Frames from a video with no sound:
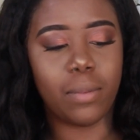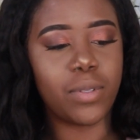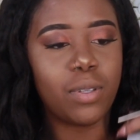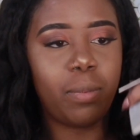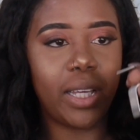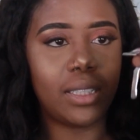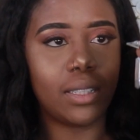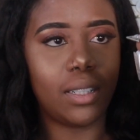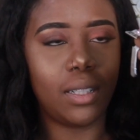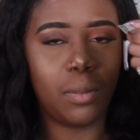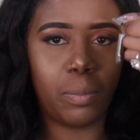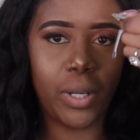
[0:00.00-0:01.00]
So
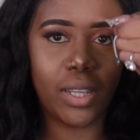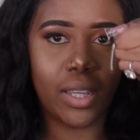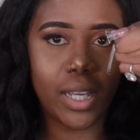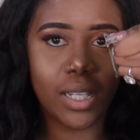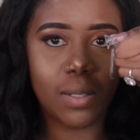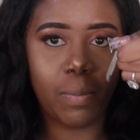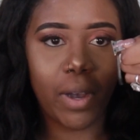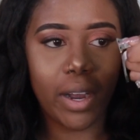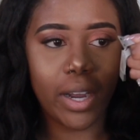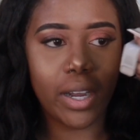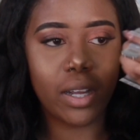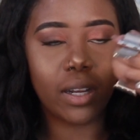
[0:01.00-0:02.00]
basically you put this
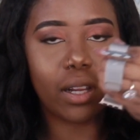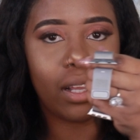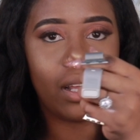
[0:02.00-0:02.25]
part.